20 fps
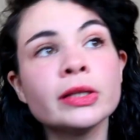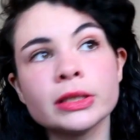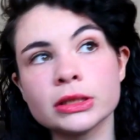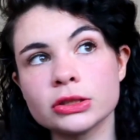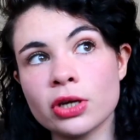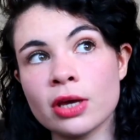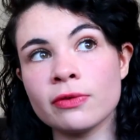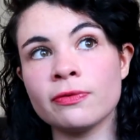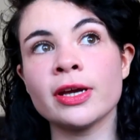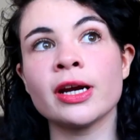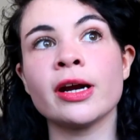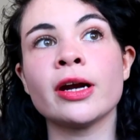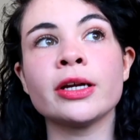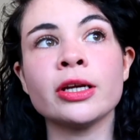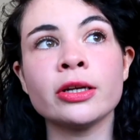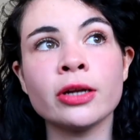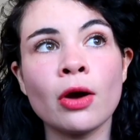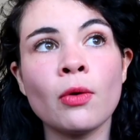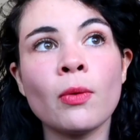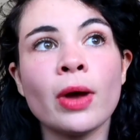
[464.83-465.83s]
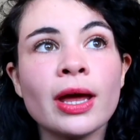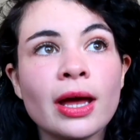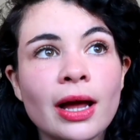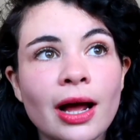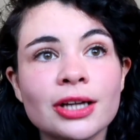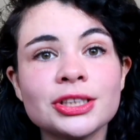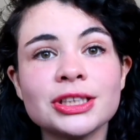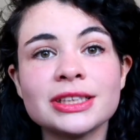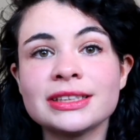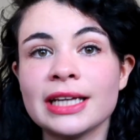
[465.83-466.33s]
So I figured, you know what,
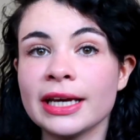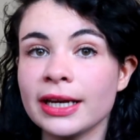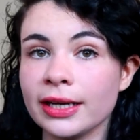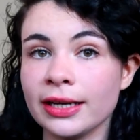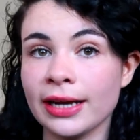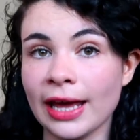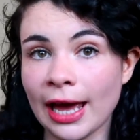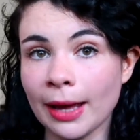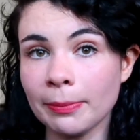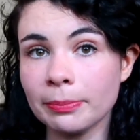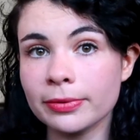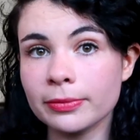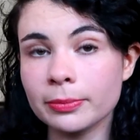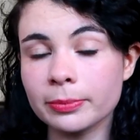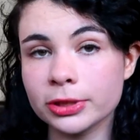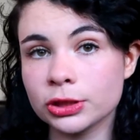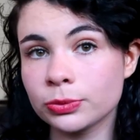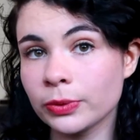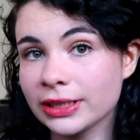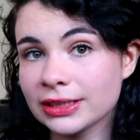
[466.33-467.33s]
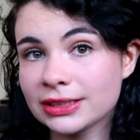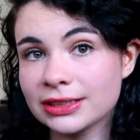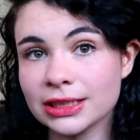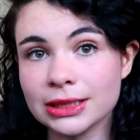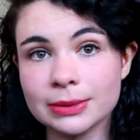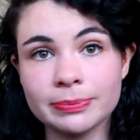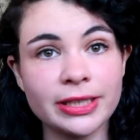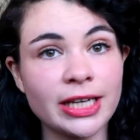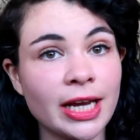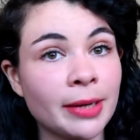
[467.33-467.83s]
I'll just take a nap between
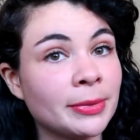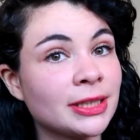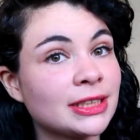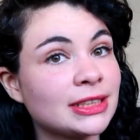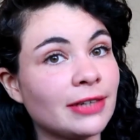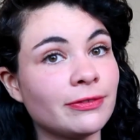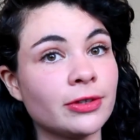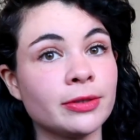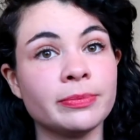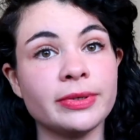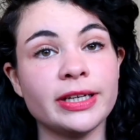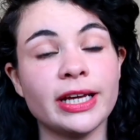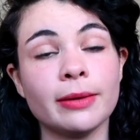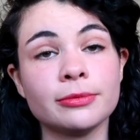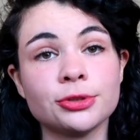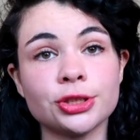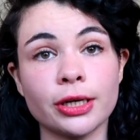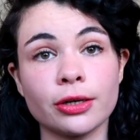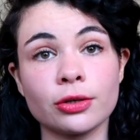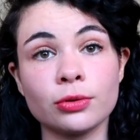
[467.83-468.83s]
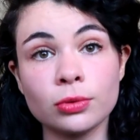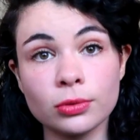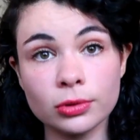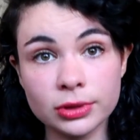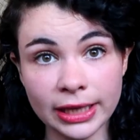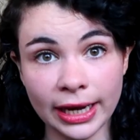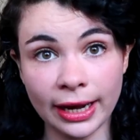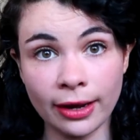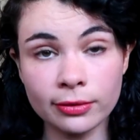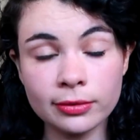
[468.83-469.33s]
6 p.m. and 7 p.m., try to cool
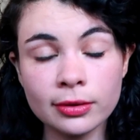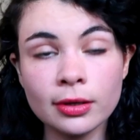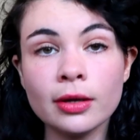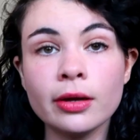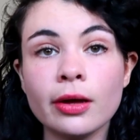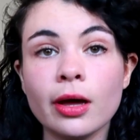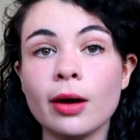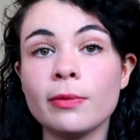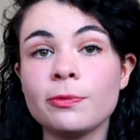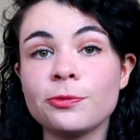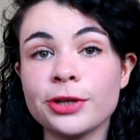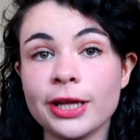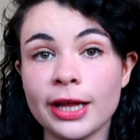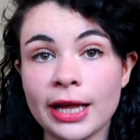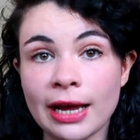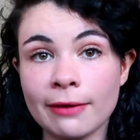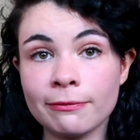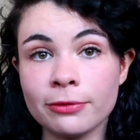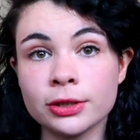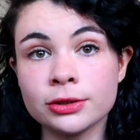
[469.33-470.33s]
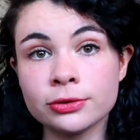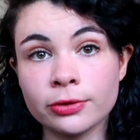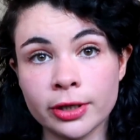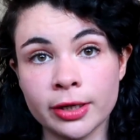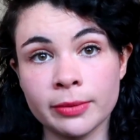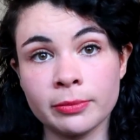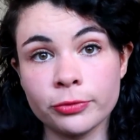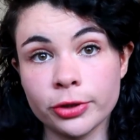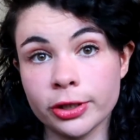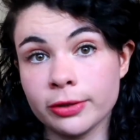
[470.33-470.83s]
down. Hopefully I'll have the
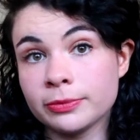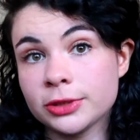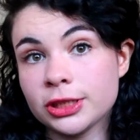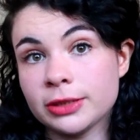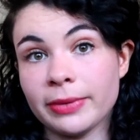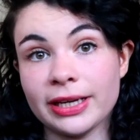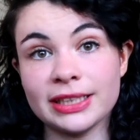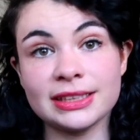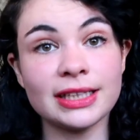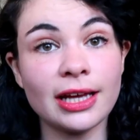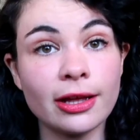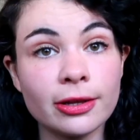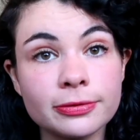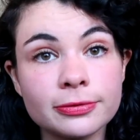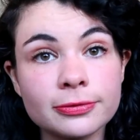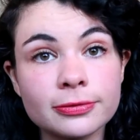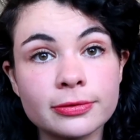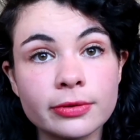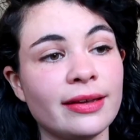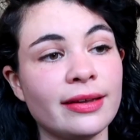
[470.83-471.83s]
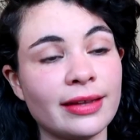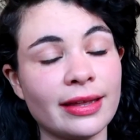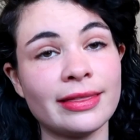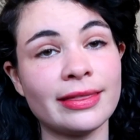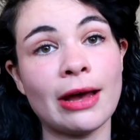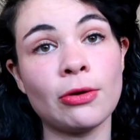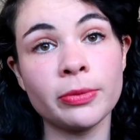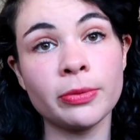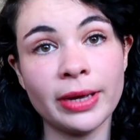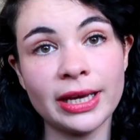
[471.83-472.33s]
dorm room to myself, and then
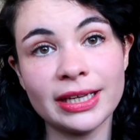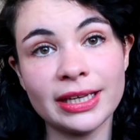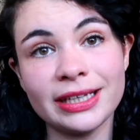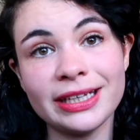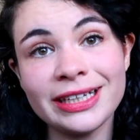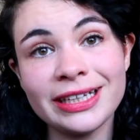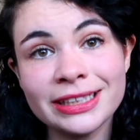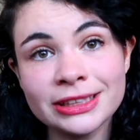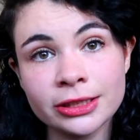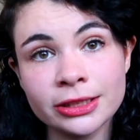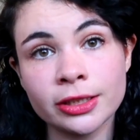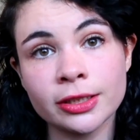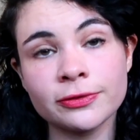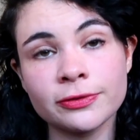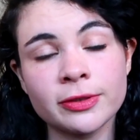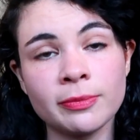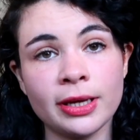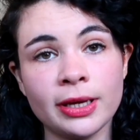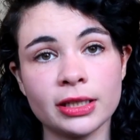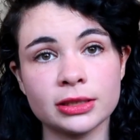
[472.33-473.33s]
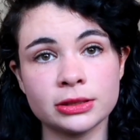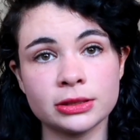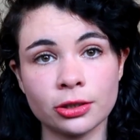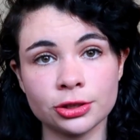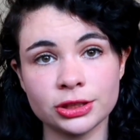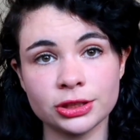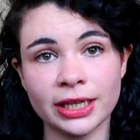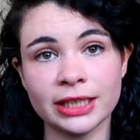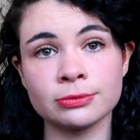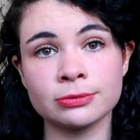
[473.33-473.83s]
that will make it easier for me to
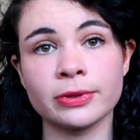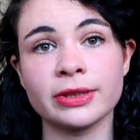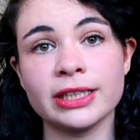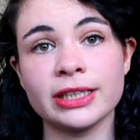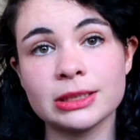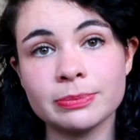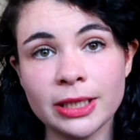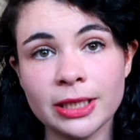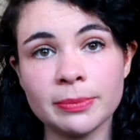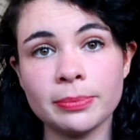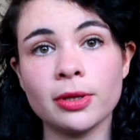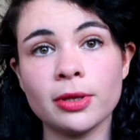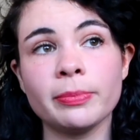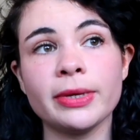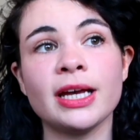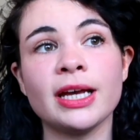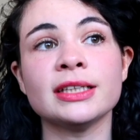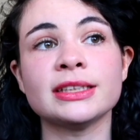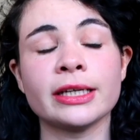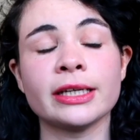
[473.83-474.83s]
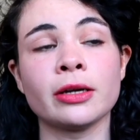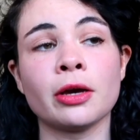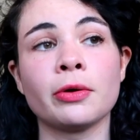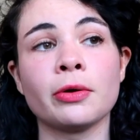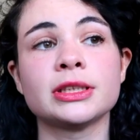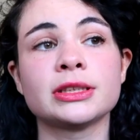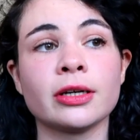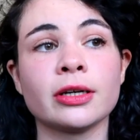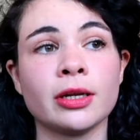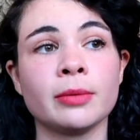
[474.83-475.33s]
socialize with these people because I know
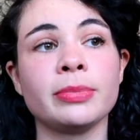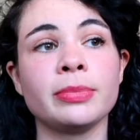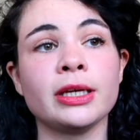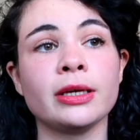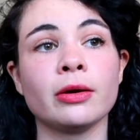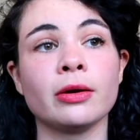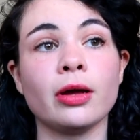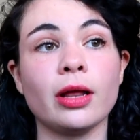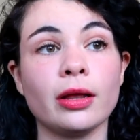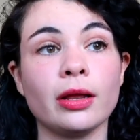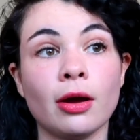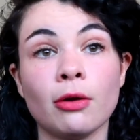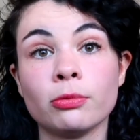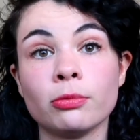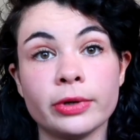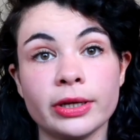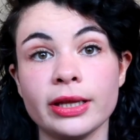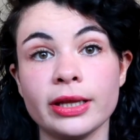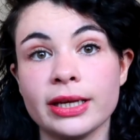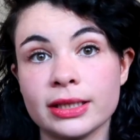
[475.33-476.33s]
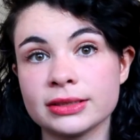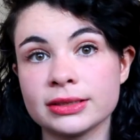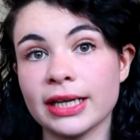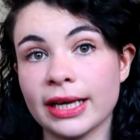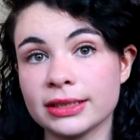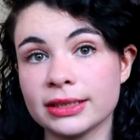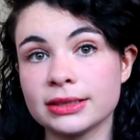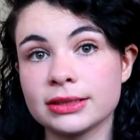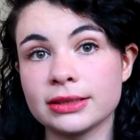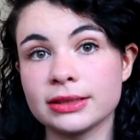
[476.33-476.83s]
it's gonna be a really
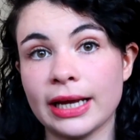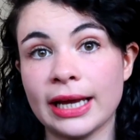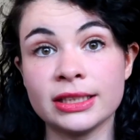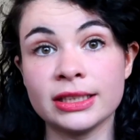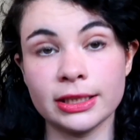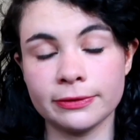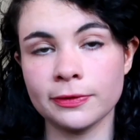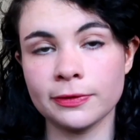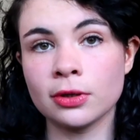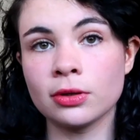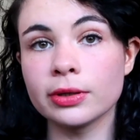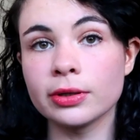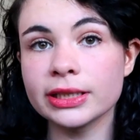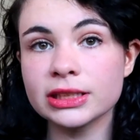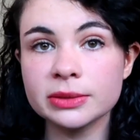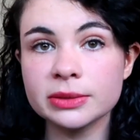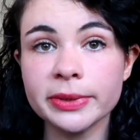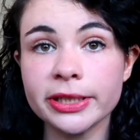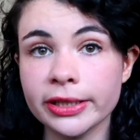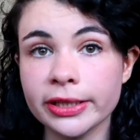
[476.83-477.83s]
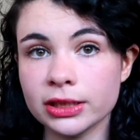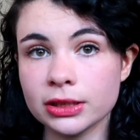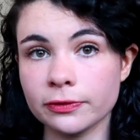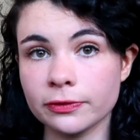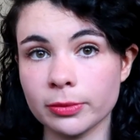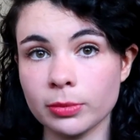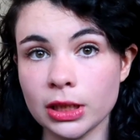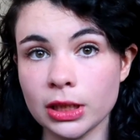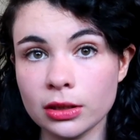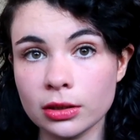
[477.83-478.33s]
intense and difficult experience
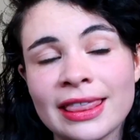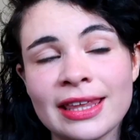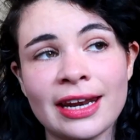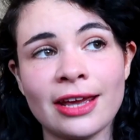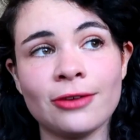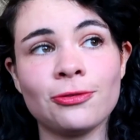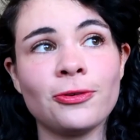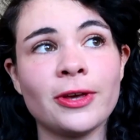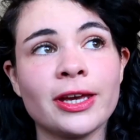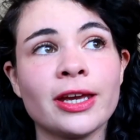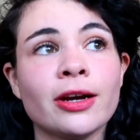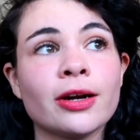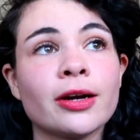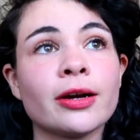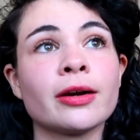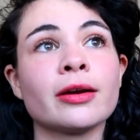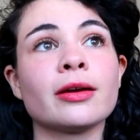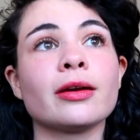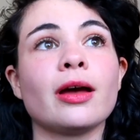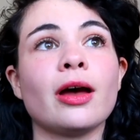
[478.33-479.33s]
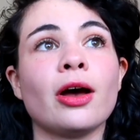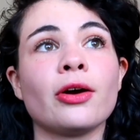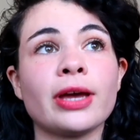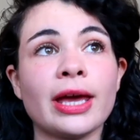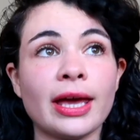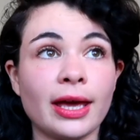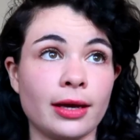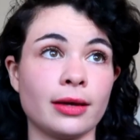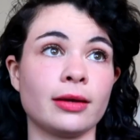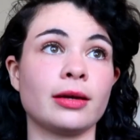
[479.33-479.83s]
for me. And then I figure,
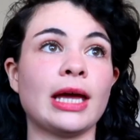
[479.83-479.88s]
okay,